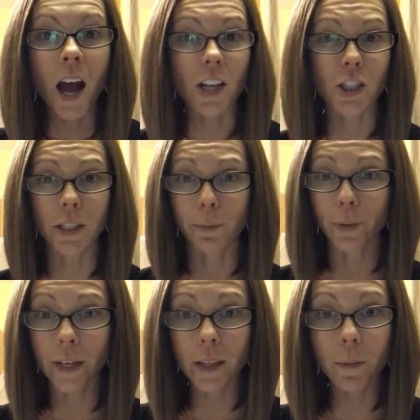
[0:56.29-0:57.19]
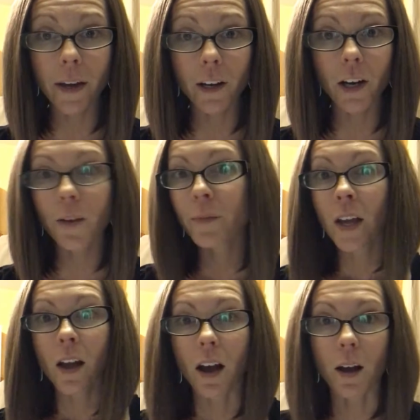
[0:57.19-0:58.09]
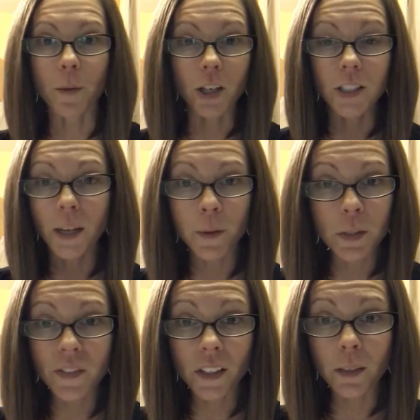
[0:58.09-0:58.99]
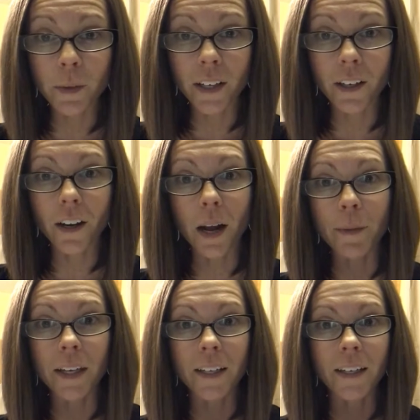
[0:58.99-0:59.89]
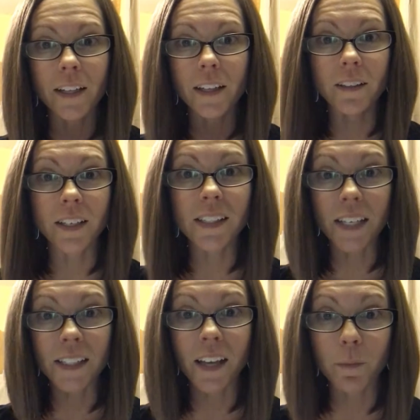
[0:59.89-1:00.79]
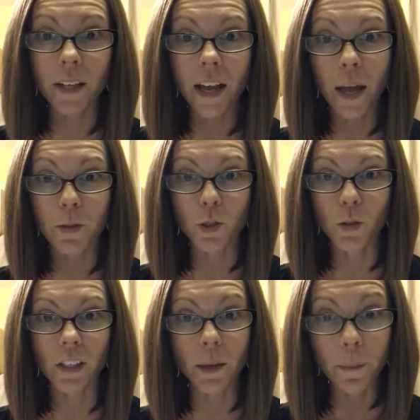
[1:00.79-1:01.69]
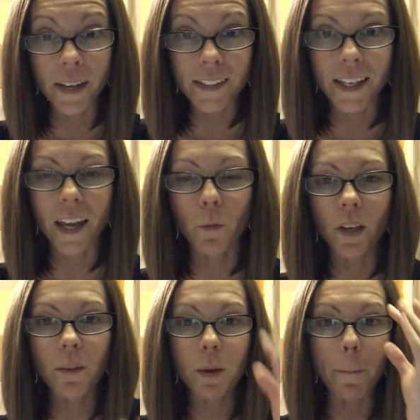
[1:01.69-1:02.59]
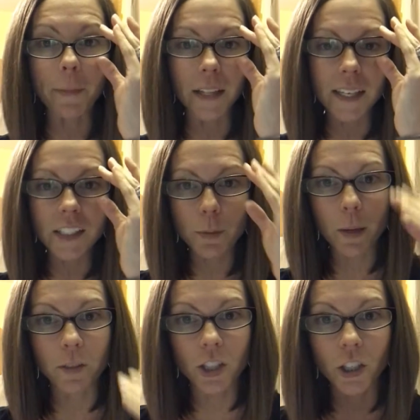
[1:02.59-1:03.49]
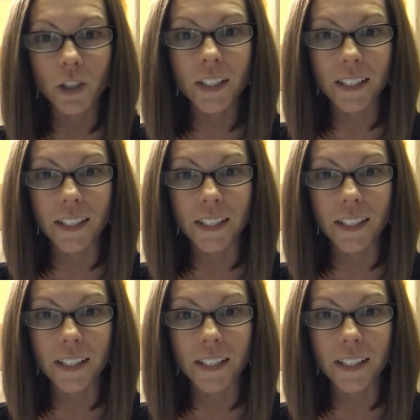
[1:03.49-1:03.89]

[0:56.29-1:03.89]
She could breathe better. Her tummy was feeling better. I mean, these things have been absolutely amazing, and we have been blessed to be able to turn to